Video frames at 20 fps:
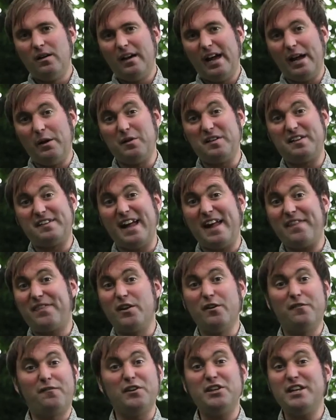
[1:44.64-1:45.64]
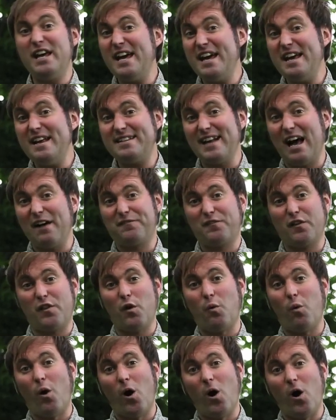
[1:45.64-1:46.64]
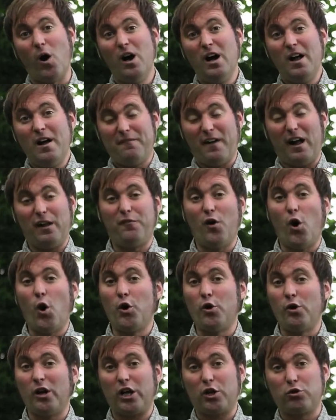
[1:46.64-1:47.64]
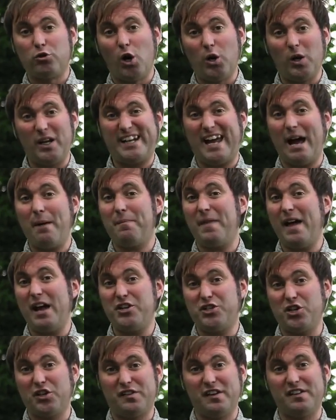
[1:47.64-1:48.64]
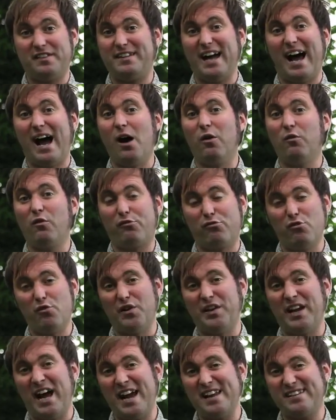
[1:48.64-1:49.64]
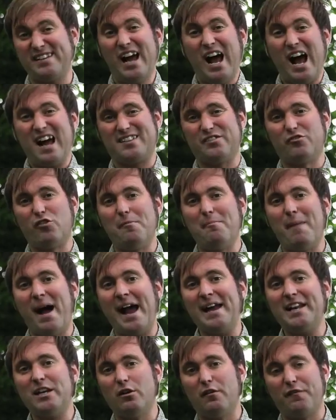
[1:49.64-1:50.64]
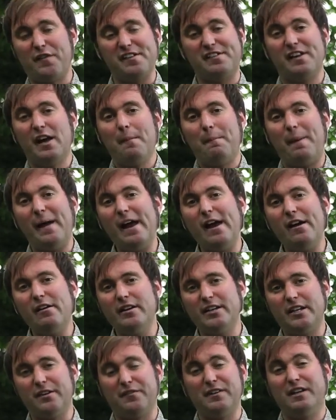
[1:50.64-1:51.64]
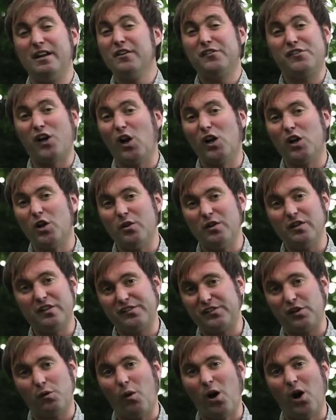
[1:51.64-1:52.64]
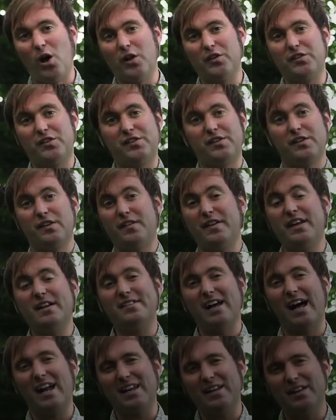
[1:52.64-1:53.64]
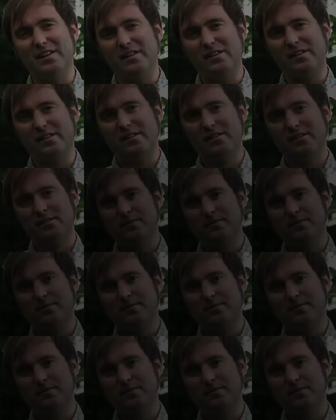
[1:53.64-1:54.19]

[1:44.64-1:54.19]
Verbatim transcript: It was said that for years after the war, Valvona and Crolla kept their shutters down through the nights as a reminder of this period of intolerance towards the Italians.